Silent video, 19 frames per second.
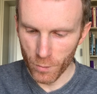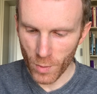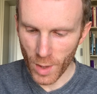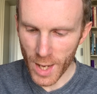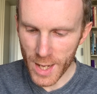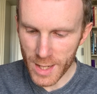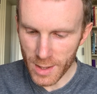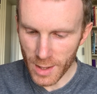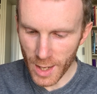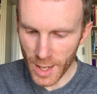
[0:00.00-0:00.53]

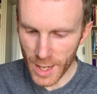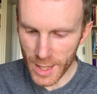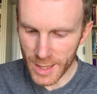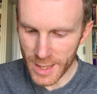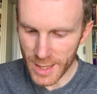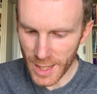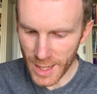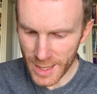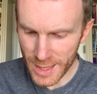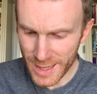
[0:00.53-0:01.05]
And
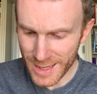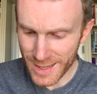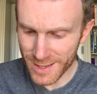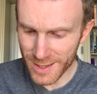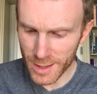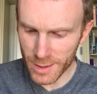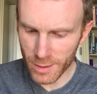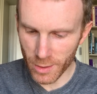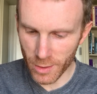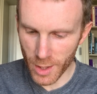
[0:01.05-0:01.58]
he
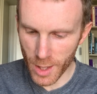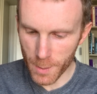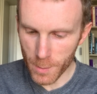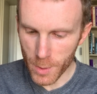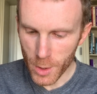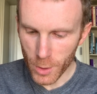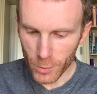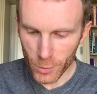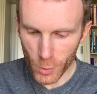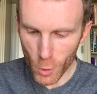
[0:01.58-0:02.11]
said to them,
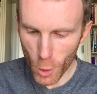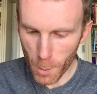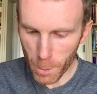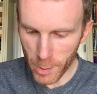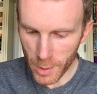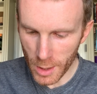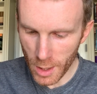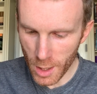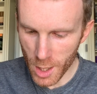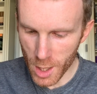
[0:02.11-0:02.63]
"Do not be
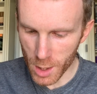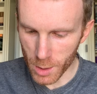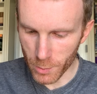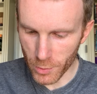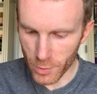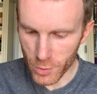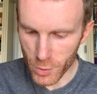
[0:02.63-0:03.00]
alarmed.